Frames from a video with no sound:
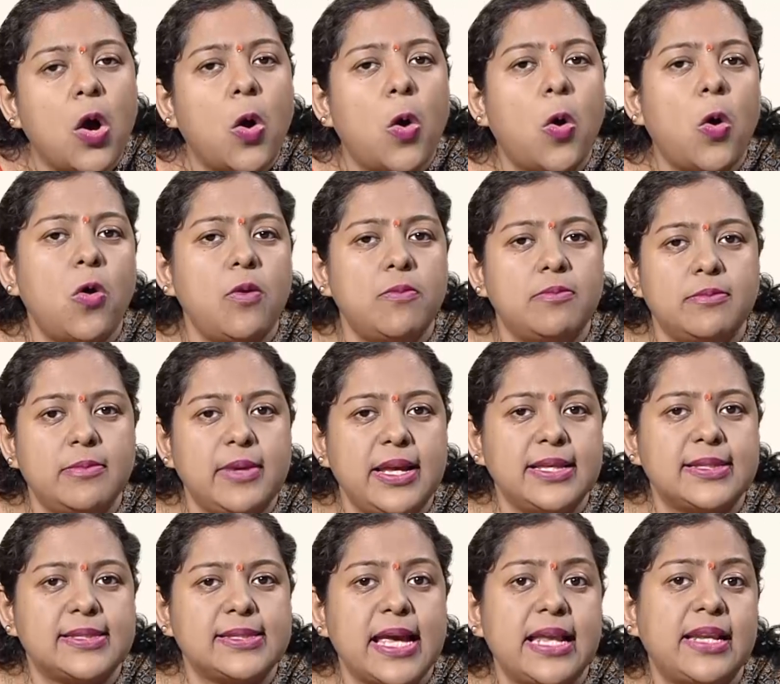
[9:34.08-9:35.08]
home
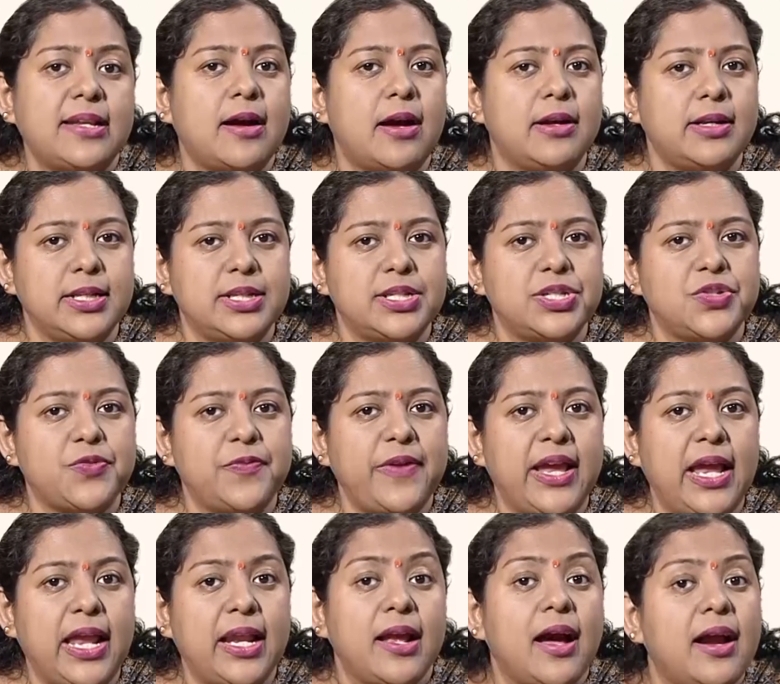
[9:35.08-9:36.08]
is encouraged,
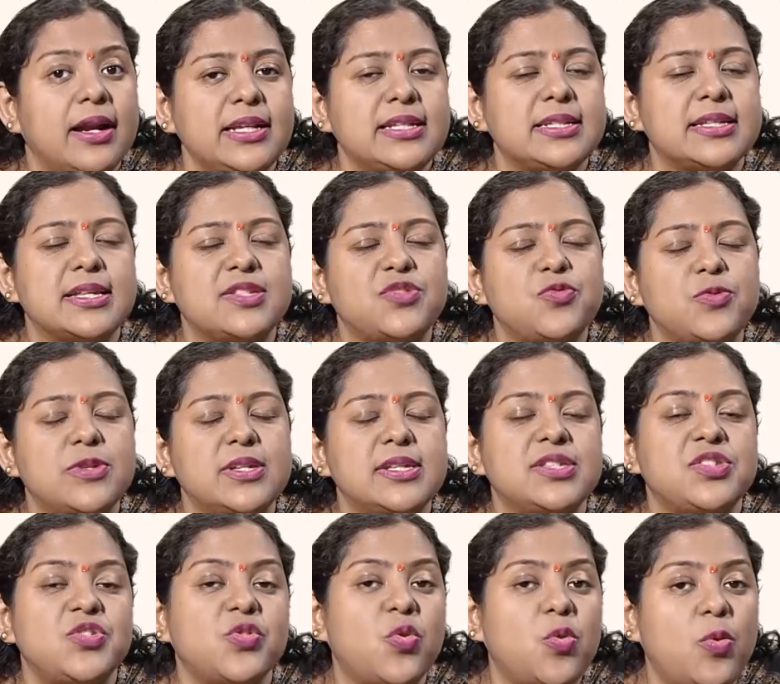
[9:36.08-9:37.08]
we encourage the
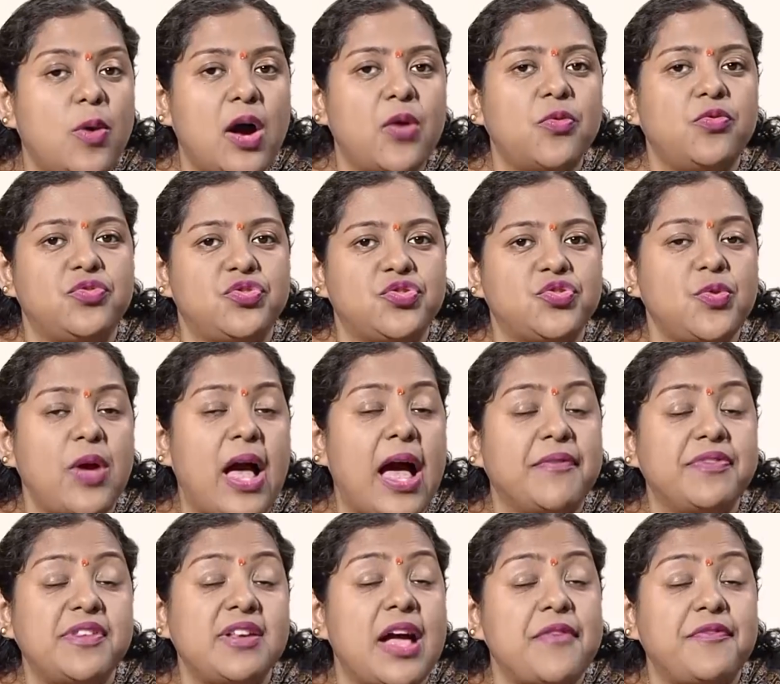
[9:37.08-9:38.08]
students to go out, to
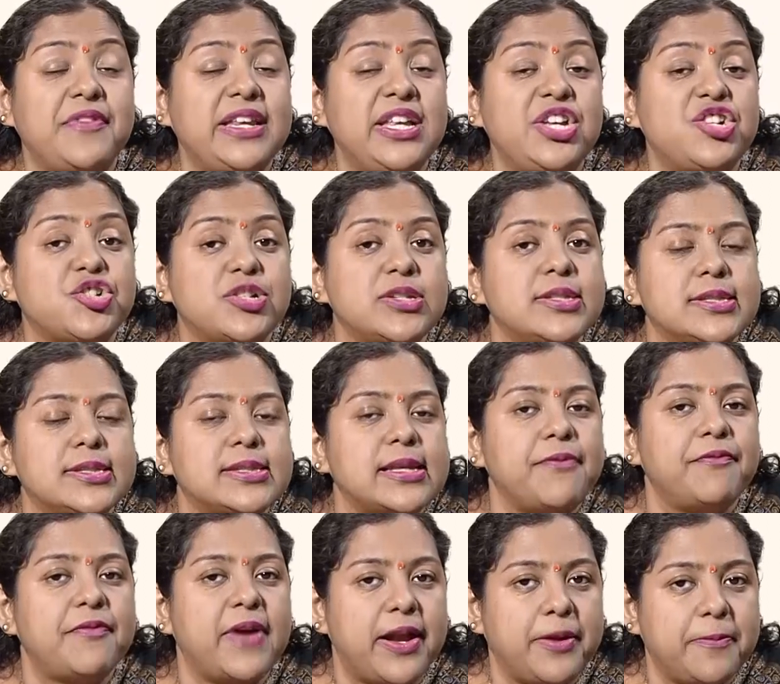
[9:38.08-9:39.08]
have their affiliations
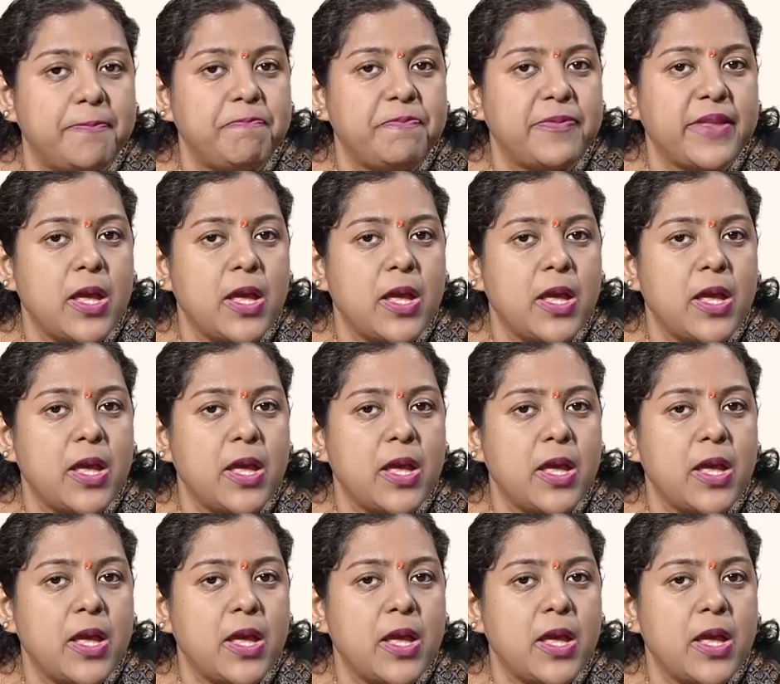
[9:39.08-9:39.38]
somewhere.